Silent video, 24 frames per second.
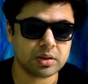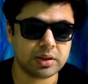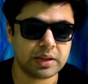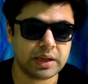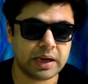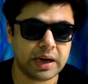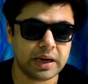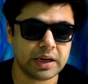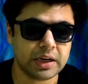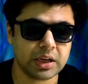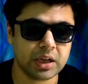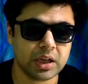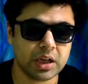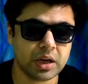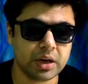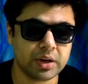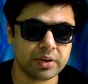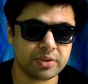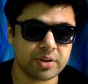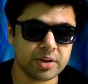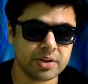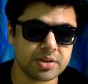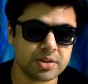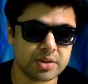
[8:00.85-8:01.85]
that
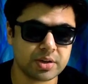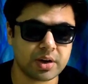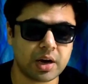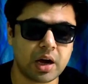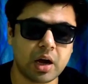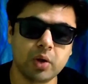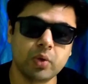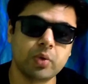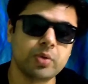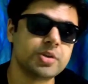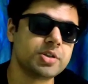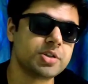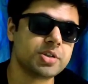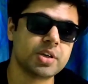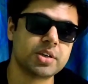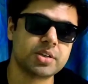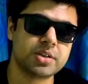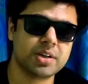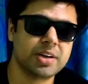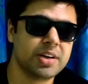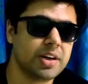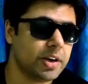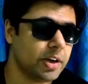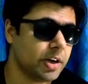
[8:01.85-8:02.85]
since Rahu is
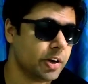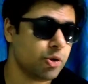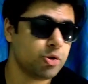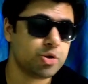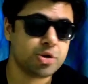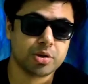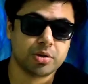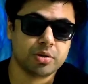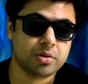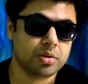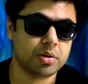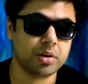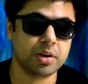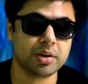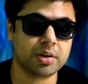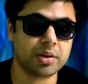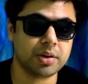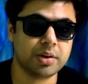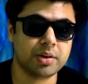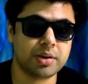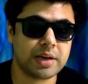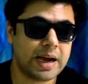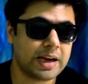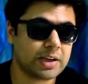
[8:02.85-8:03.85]
just an illusion,
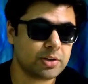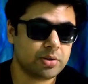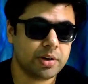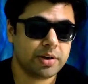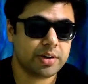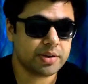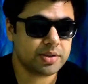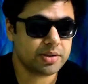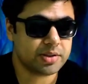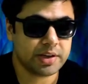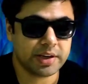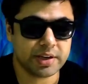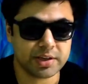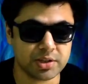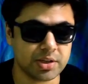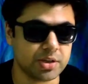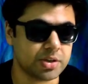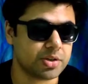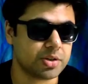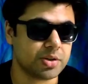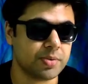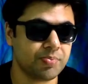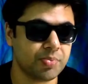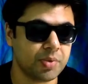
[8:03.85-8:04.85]
it actually doesn't
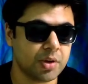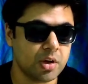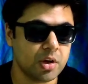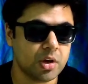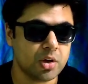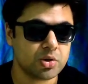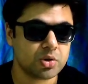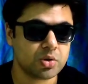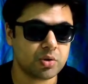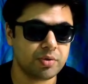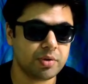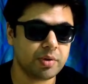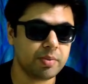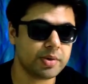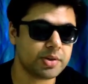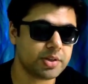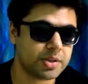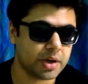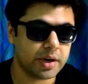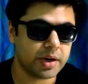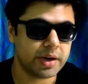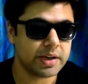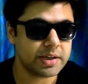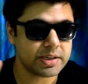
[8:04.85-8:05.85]
exist. So we
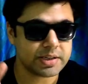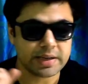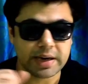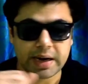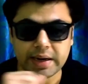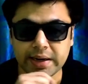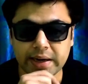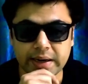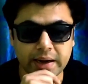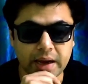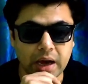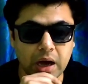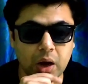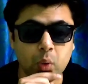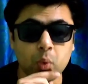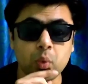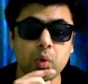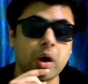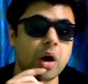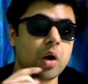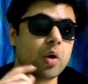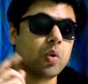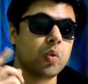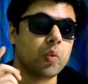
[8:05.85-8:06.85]
must understand that how
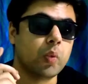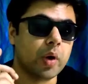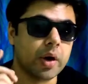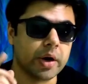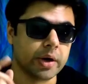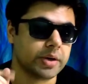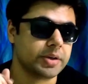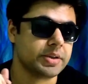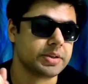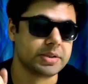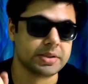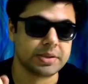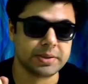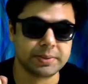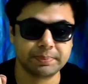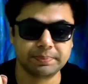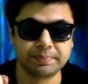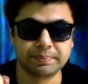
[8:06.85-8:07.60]
Rahu works.